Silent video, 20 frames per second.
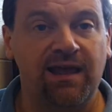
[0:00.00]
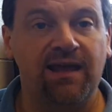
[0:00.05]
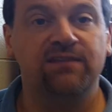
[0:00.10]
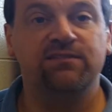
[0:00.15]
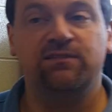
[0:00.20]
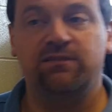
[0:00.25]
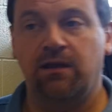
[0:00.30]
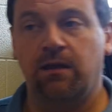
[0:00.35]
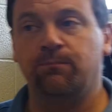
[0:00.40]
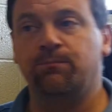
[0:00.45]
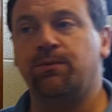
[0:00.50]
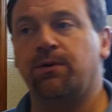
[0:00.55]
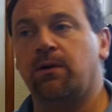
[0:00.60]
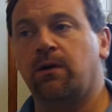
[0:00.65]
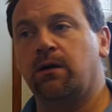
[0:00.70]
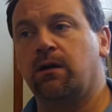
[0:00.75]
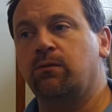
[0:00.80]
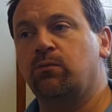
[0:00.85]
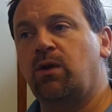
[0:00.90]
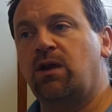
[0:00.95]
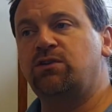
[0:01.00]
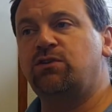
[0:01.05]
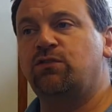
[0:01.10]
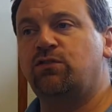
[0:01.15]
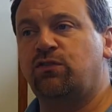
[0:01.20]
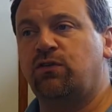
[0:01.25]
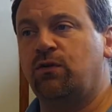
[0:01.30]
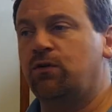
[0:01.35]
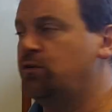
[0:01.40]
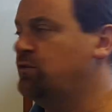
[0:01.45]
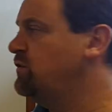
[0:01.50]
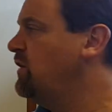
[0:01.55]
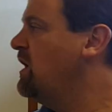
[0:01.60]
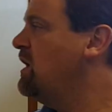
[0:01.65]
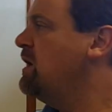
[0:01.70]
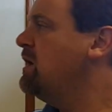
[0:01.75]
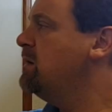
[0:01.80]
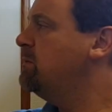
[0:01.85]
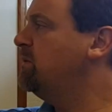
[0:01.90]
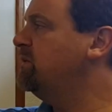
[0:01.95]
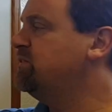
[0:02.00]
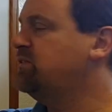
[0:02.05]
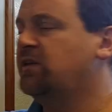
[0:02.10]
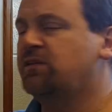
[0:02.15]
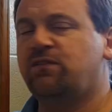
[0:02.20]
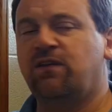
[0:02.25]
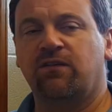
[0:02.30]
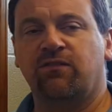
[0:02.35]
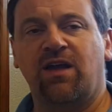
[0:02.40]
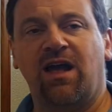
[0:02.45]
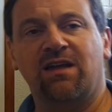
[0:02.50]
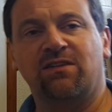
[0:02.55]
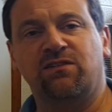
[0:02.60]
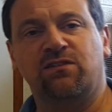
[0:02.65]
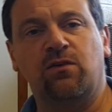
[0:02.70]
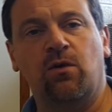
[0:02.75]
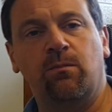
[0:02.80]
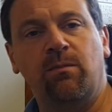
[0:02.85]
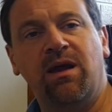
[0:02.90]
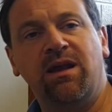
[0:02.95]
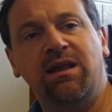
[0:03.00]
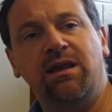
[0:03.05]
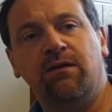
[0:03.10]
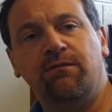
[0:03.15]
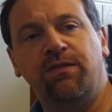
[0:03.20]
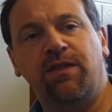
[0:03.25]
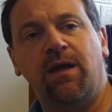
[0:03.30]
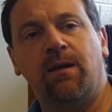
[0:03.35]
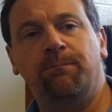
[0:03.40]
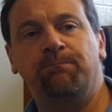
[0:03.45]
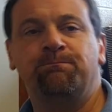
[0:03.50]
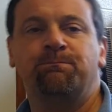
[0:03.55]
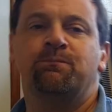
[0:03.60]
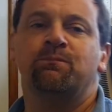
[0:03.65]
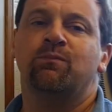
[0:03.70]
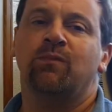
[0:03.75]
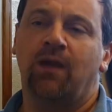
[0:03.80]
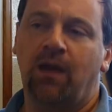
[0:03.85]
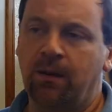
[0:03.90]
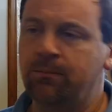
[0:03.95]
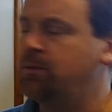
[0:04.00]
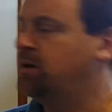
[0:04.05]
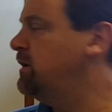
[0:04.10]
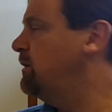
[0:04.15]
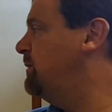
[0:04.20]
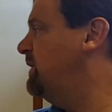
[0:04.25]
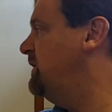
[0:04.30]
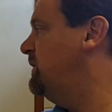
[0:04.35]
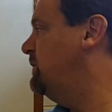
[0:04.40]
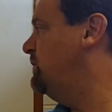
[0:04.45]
less temporary registers, but since I've got so many of them, I'm going to be